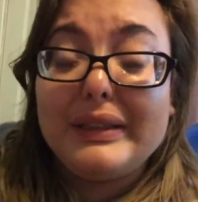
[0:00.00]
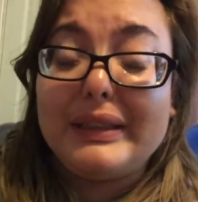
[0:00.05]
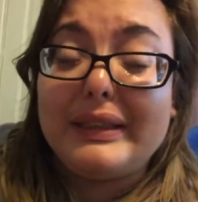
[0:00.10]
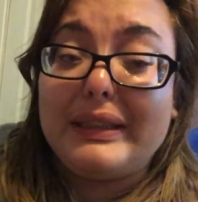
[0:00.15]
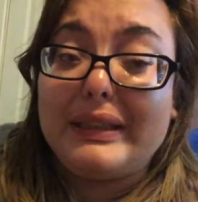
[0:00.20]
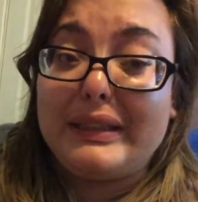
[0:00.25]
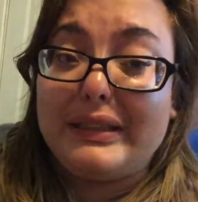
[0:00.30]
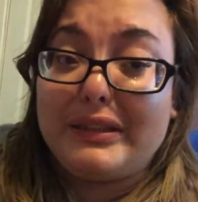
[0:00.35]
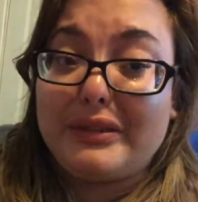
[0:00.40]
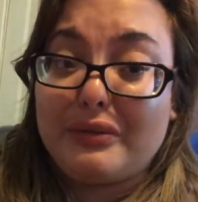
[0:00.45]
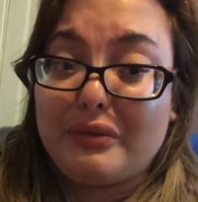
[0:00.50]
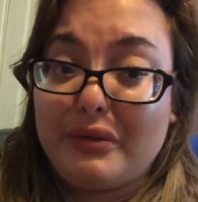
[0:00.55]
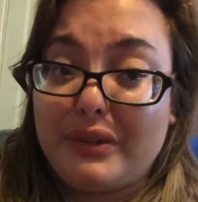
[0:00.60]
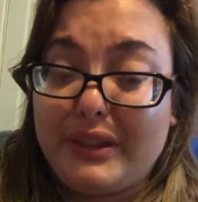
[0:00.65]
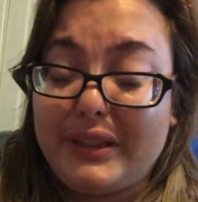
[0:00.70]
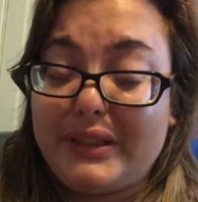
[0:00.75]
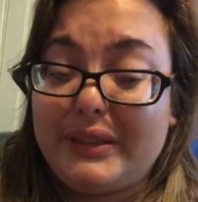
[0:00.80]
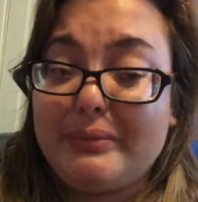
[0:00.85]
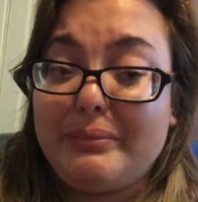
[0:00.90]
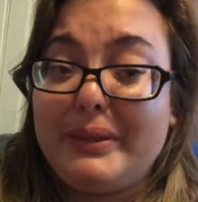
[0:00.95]
It is
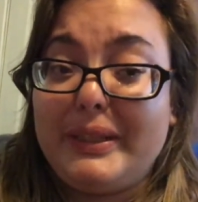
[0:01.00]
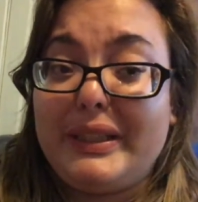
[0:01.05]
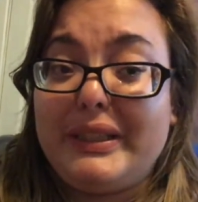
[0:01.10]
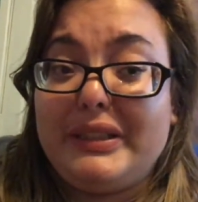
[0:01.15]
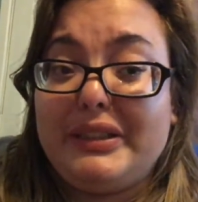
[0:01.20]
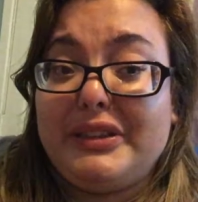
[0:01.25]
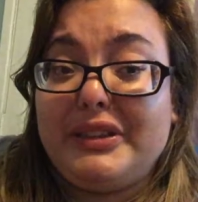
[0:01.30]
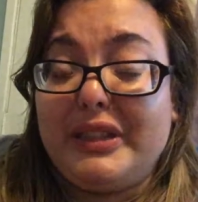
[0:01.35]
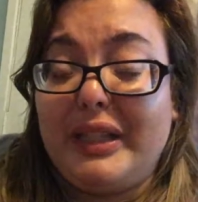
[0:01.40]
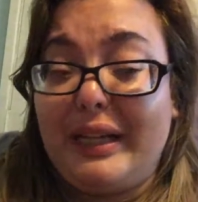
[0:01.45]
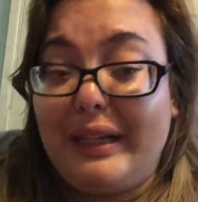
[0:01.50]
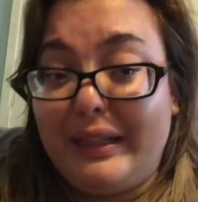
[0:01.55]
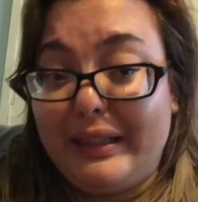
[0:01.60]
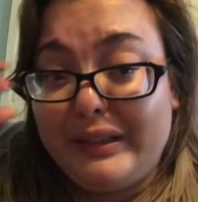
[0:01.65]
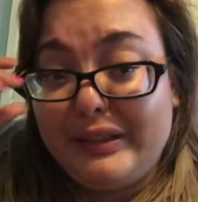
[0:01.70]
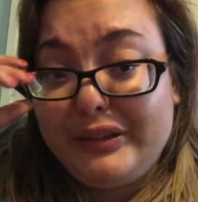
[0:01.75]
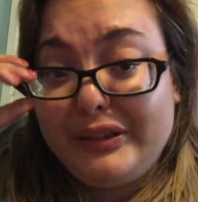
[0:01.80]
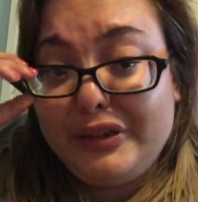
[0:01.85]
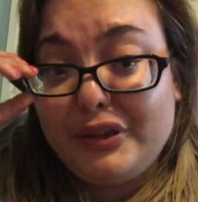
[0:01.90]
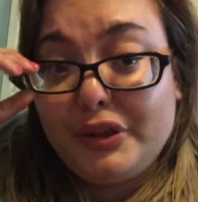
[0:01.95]
going to be a
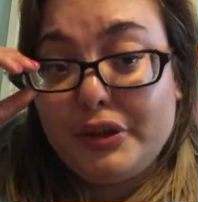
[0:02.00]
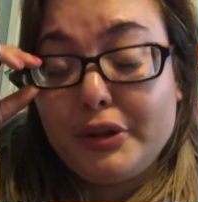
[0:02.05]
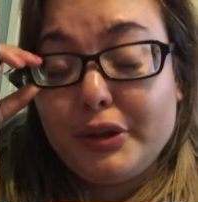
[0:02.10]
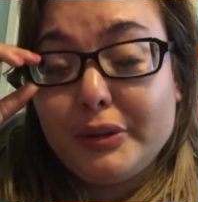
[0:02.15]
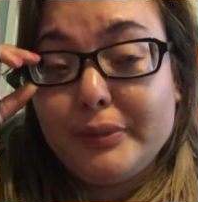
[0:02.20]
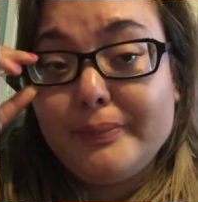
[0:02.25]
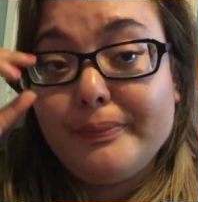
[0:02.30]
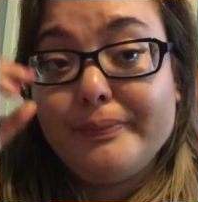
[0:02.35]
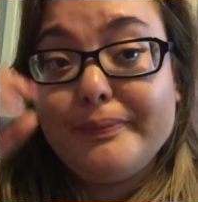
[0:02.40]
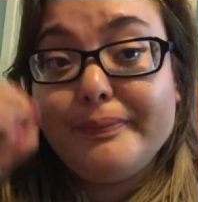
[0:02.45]
challenge.